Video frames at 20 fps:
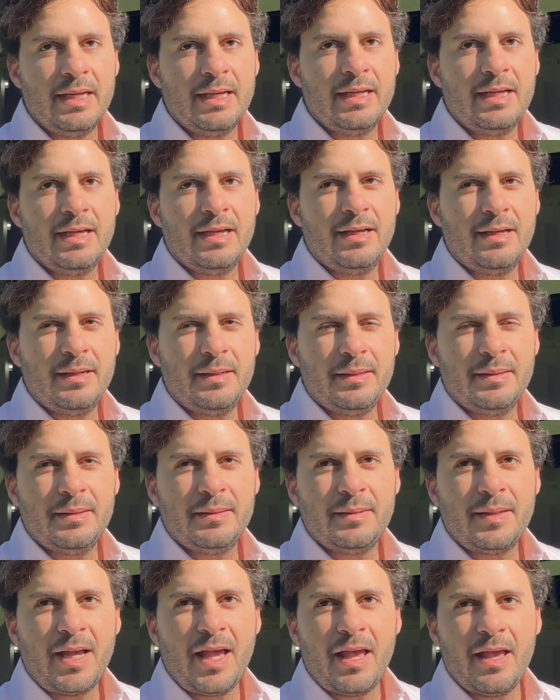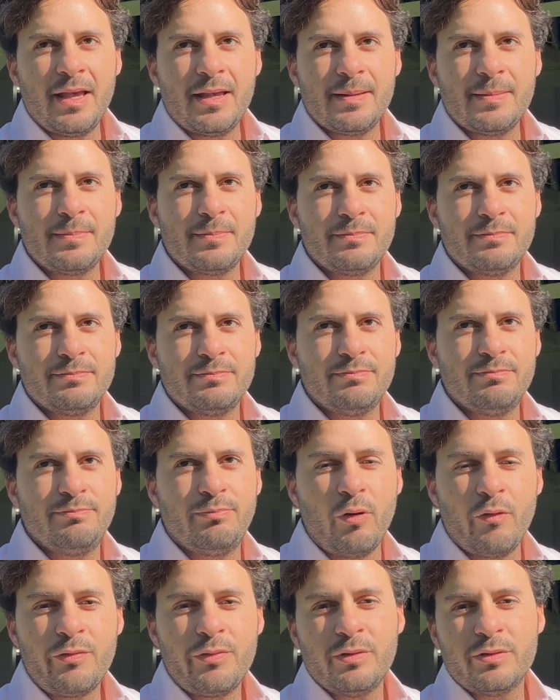
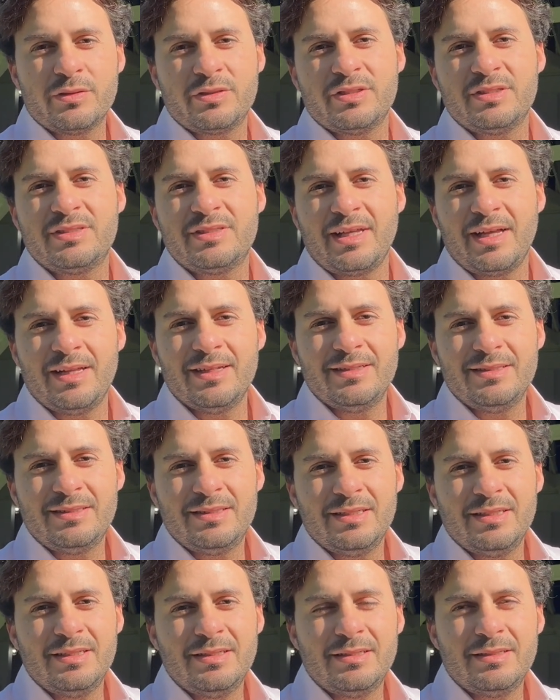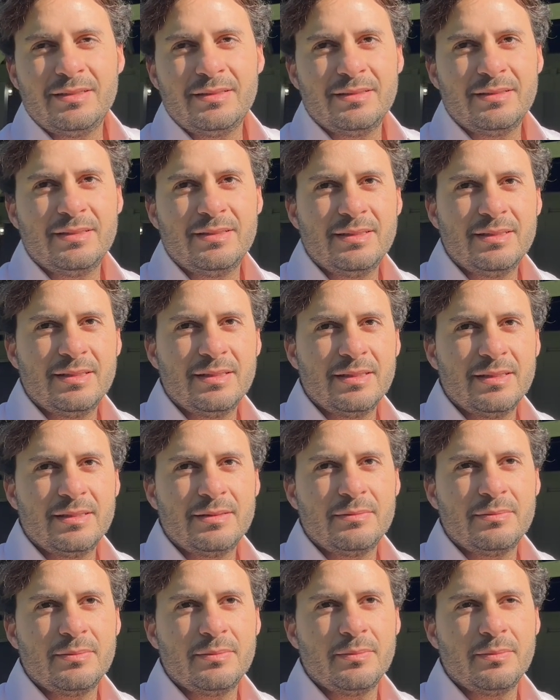Both horses talented.
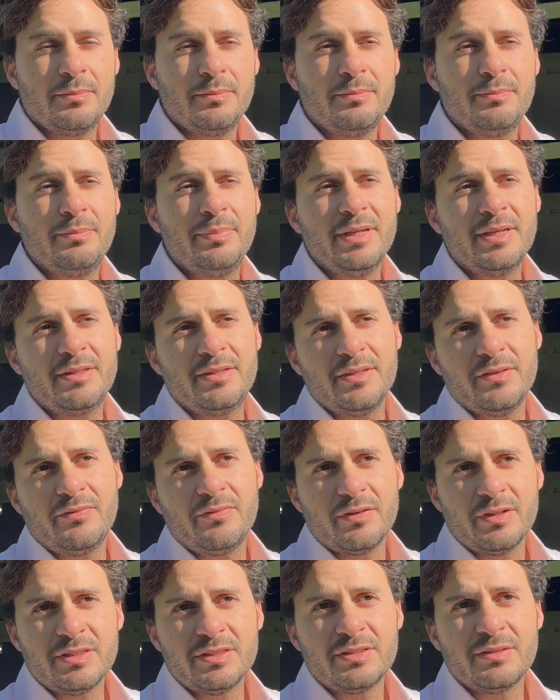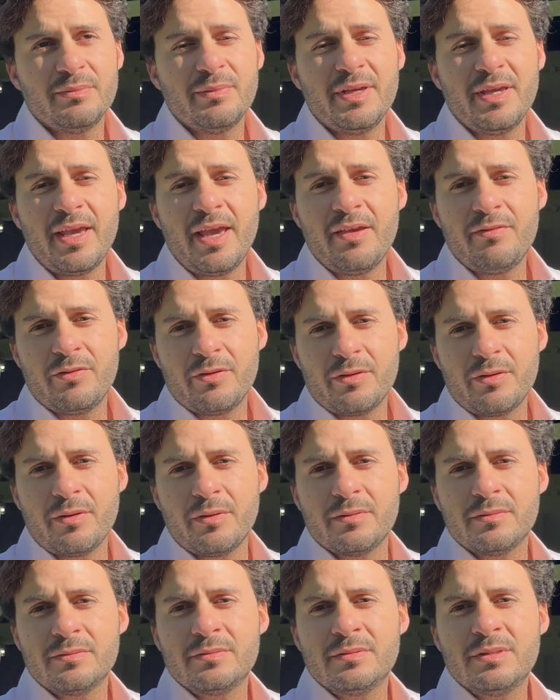Big difference in behavior though.
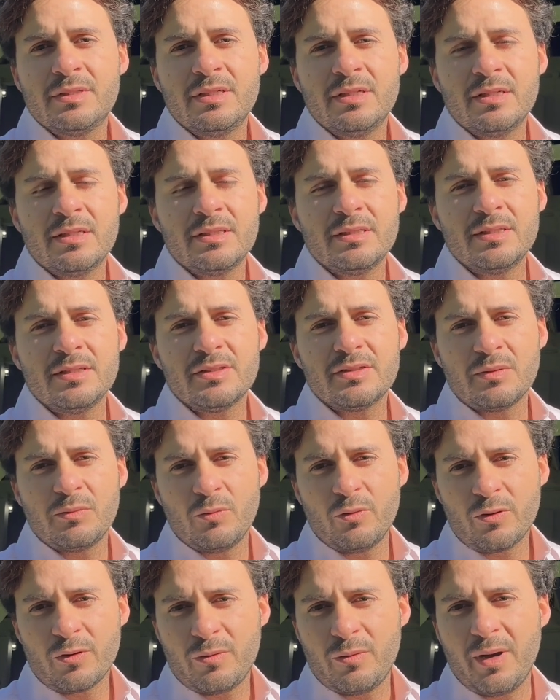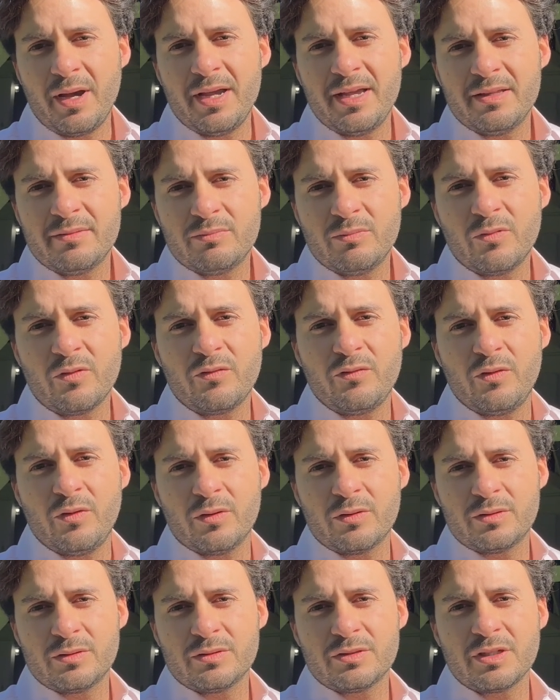This is a more quiet, more
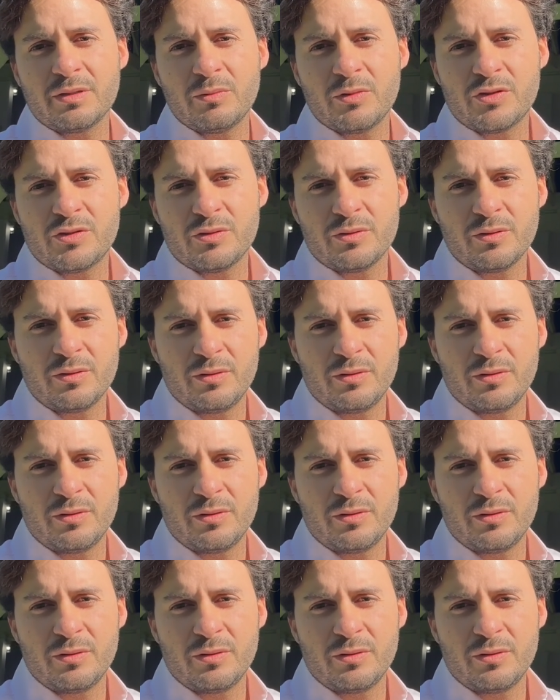focused, and mature